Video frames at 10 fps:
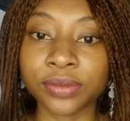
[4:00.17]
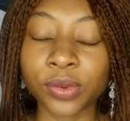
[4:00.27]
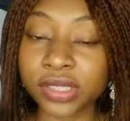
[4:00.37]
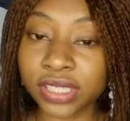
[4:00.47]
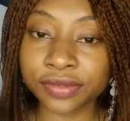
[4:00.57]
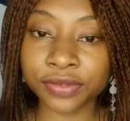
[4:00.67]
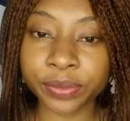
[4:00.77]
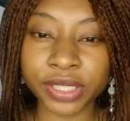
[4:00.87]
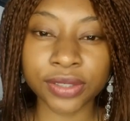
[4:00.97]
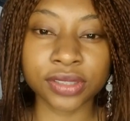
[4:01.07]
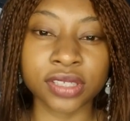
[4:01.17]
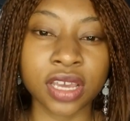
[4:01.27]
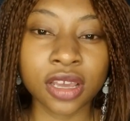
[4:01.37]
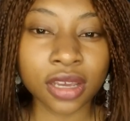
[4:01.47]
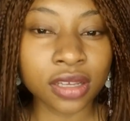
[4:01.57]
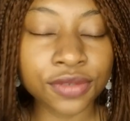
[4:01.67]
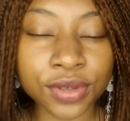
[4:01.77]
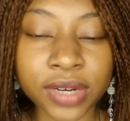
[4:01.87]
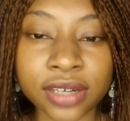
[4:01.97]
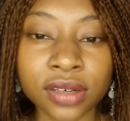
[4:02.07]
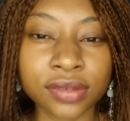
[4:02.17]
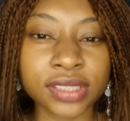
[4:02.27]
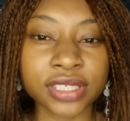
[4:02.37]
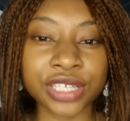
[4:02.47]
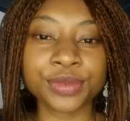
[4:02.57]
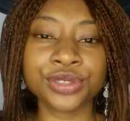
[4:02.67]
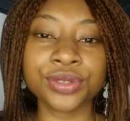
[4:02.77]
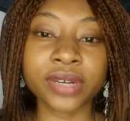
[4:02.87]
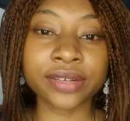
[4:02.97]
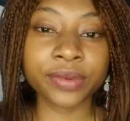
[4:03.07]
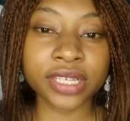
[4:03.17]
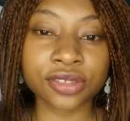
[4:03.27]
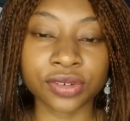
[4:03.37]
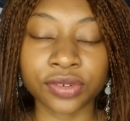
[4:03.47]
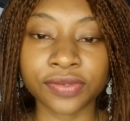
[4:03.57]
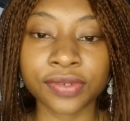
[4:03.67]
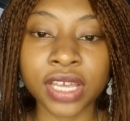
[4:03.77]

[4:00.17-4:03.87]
wonderful, because newer concepts, newer ways of